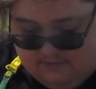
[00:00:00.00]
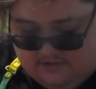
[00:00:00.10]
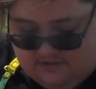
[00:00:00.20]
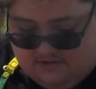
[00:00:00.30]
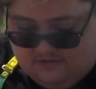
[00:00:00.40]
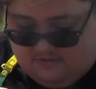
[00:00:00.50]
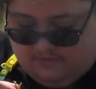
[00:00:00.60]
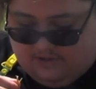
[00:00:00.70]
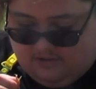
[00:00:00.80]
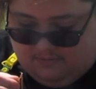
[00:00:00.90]
was in a
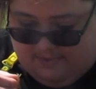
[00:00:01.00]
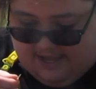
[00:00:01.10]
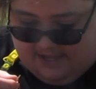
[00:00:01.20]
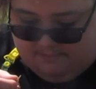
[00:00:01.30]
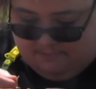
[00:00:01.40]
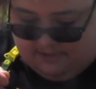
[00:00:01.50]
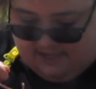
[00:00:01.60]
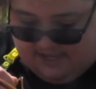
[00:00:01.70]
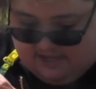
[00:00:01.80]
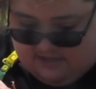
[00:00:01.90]
real bad
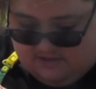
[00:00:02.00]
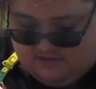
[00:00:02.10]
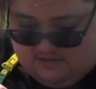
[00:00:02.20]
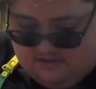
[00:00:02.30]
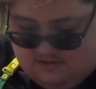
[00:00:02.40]
place.